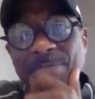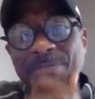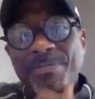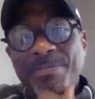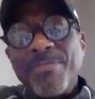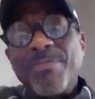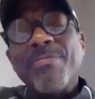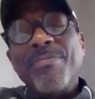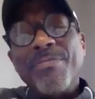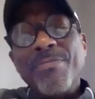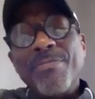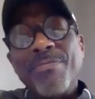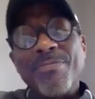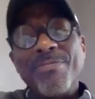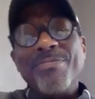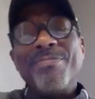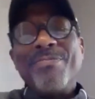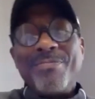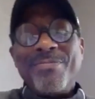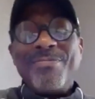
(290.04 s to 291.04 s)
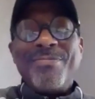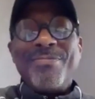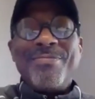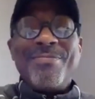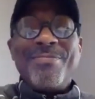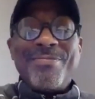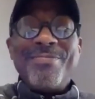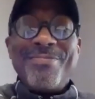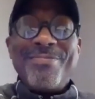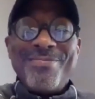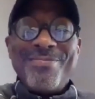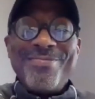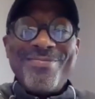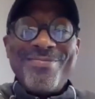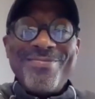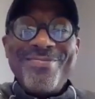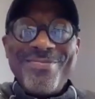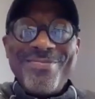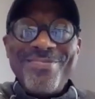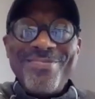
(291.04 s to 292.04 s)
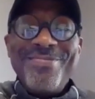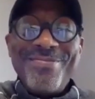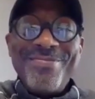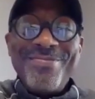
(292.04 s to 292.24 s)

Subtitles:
you know, shot callers on the street.